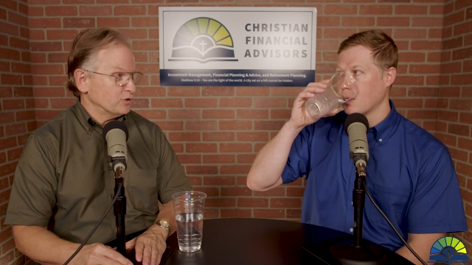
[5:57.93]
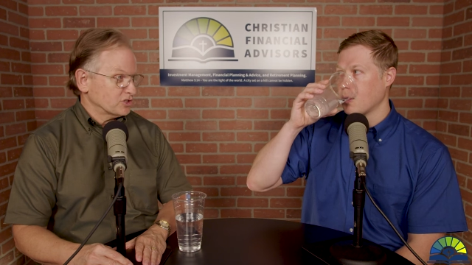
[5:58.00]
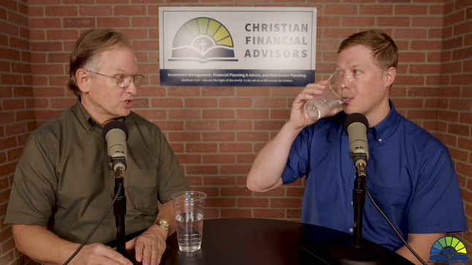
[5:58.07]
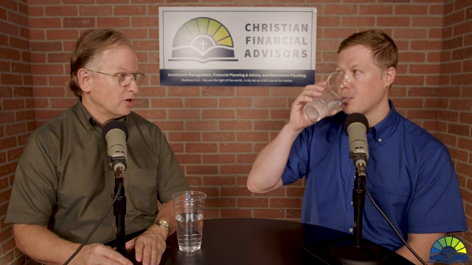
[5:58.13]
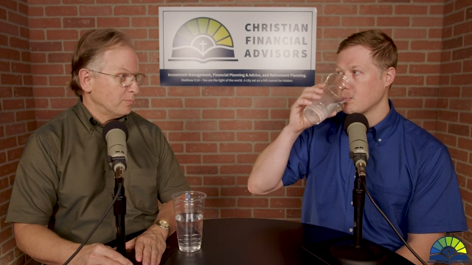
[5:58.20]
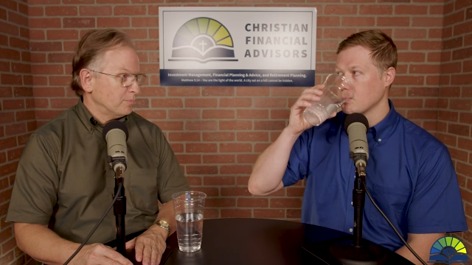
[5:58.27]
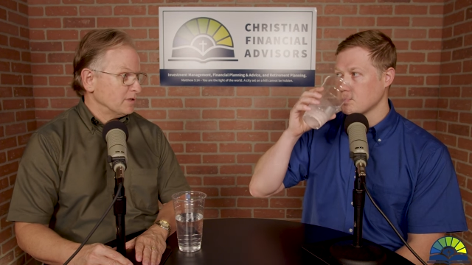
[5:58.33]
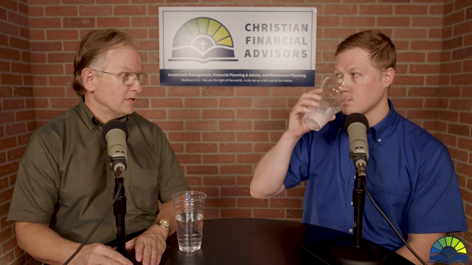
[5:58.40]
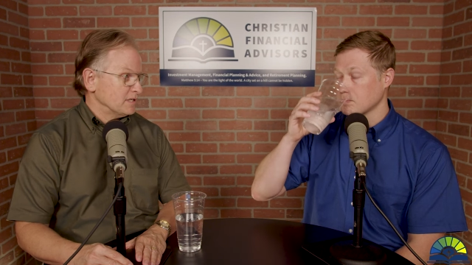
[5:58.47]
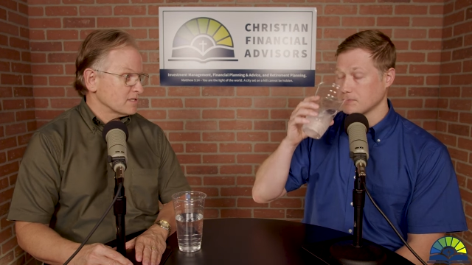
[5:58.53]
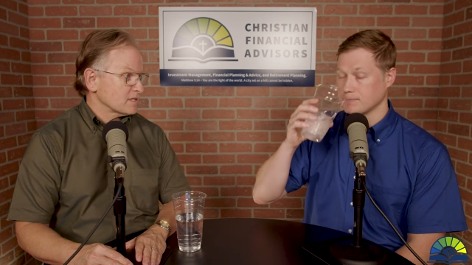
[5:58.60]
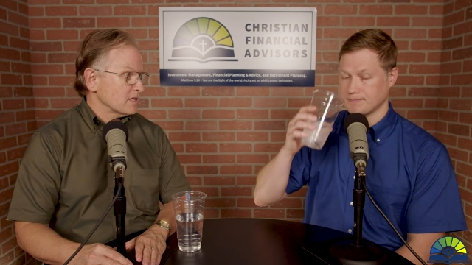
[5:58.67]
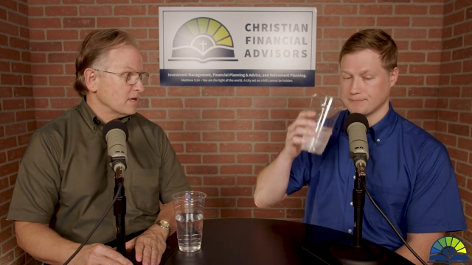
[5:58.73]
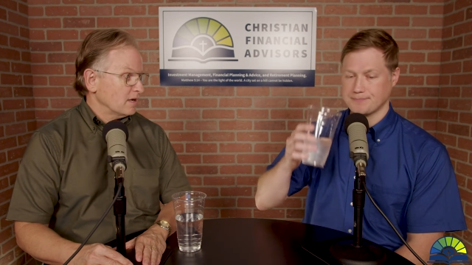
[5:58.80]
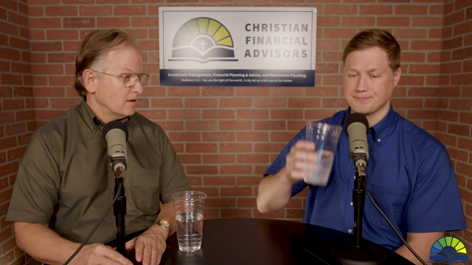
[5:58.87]
Speaker 1: which
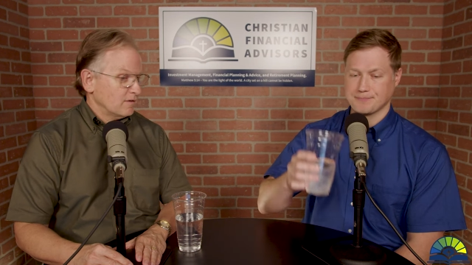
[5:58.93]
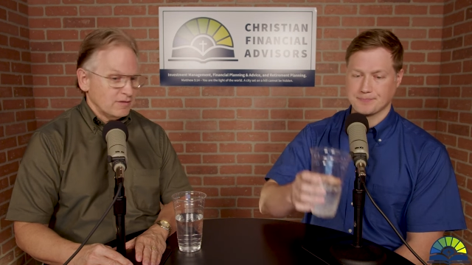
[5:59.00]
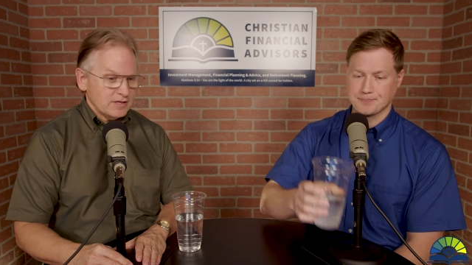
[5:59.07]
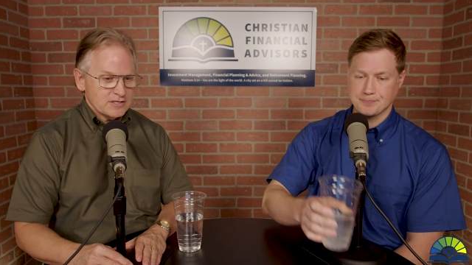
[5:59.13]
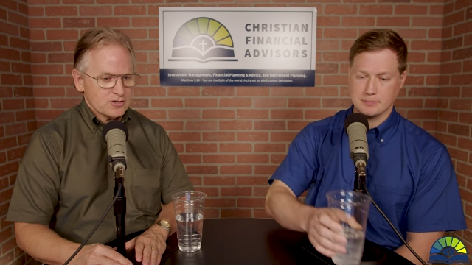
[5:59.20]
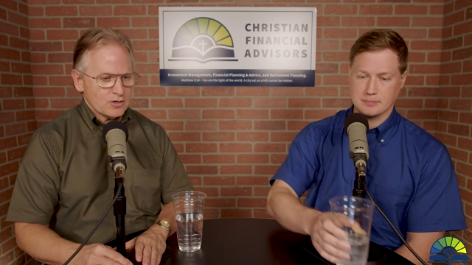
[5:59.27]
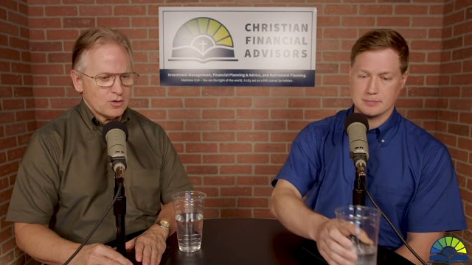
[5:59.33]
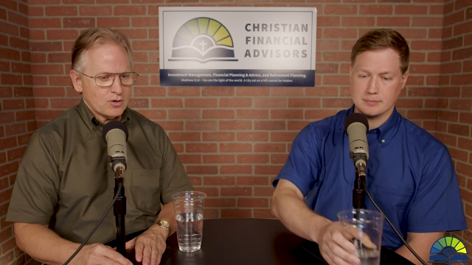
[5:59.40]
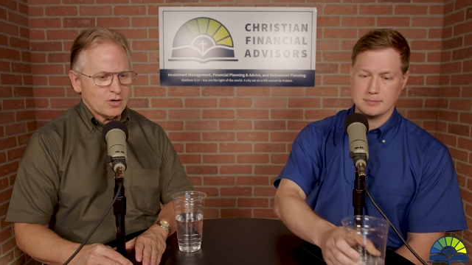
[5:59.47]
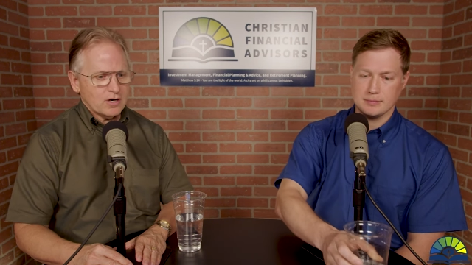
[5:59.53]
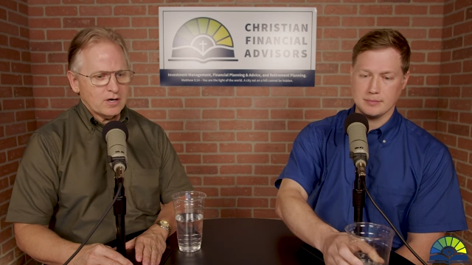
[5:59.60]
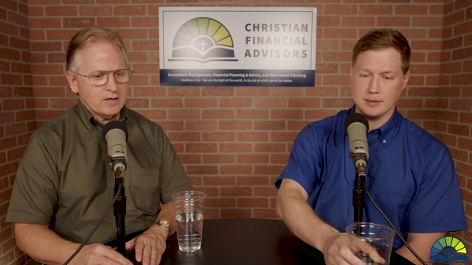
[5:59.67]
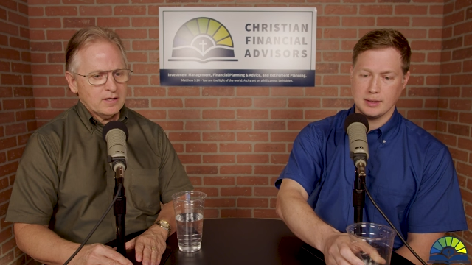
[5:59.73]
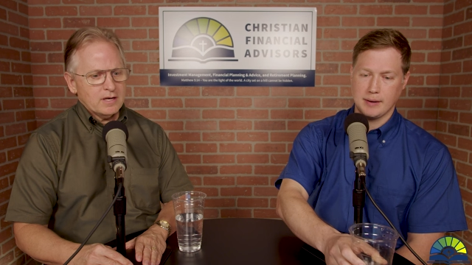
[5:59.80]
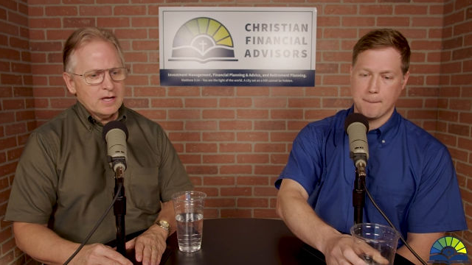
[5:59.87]
companies mm-hmm. these
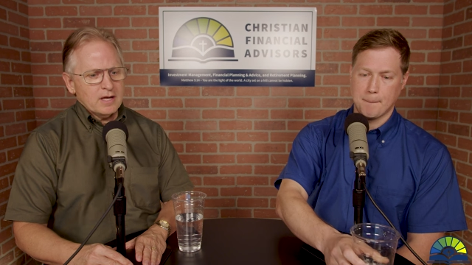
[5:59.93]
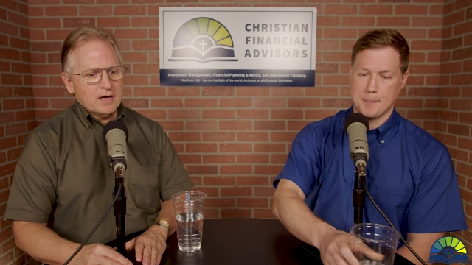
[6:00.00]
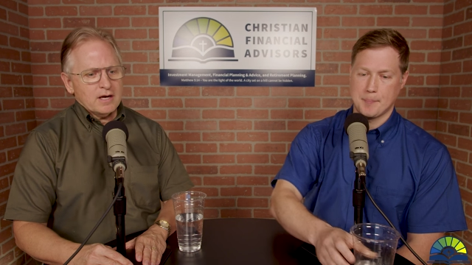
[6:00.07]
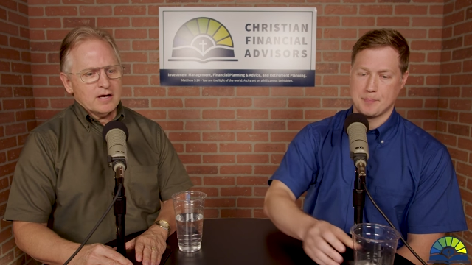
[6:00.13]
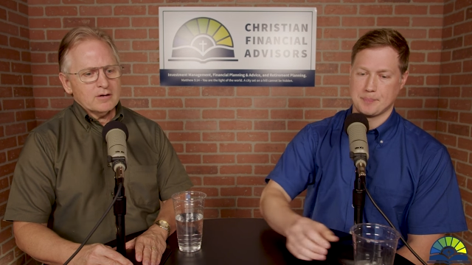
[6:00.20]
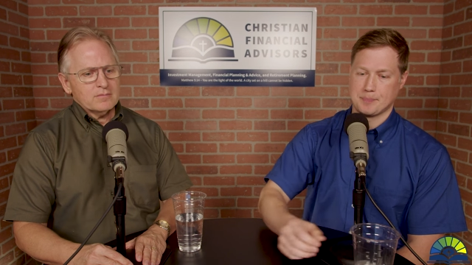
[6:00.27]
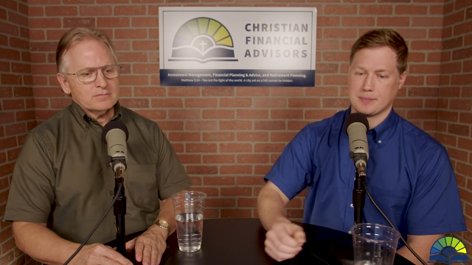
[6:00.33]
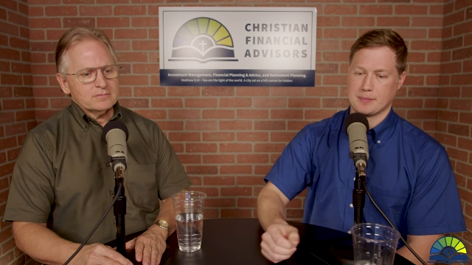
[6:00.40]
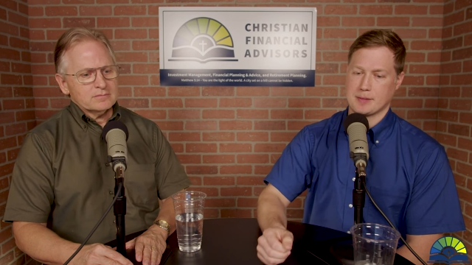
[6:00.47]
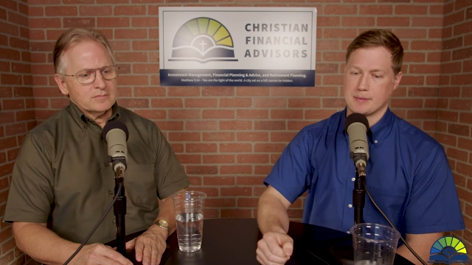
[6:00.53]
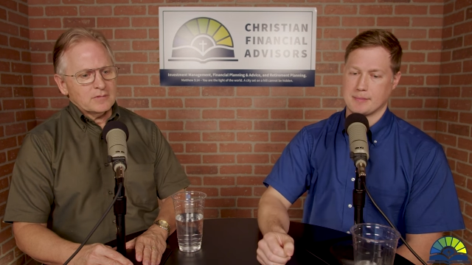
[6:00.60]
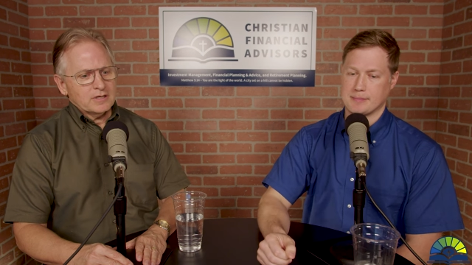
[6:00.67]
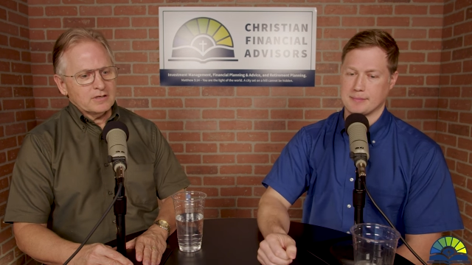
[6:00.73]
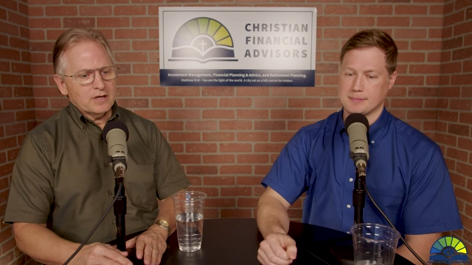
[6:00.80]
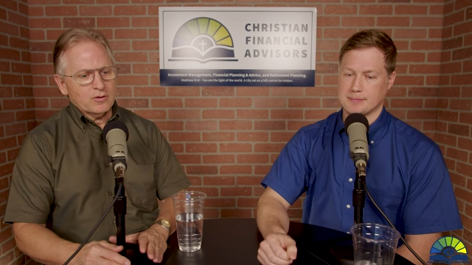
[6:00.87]
are. Um,
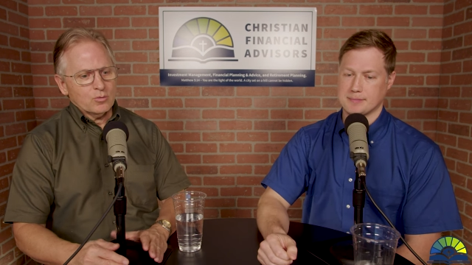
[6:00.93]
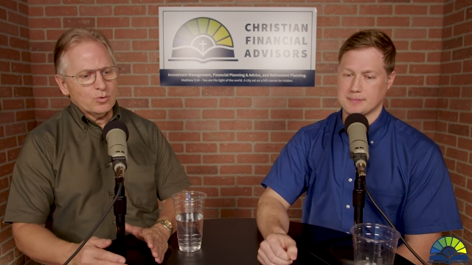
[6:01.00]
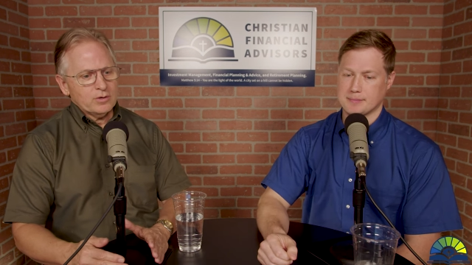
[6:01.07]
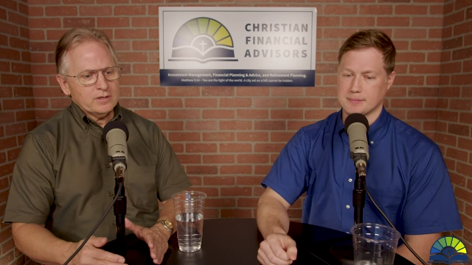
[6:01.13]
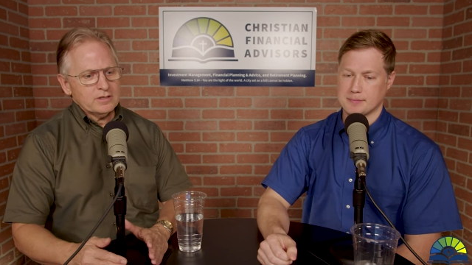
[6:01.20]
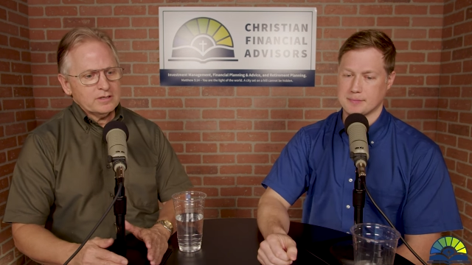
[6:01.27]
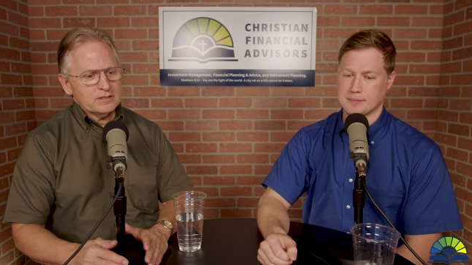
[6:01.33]
another one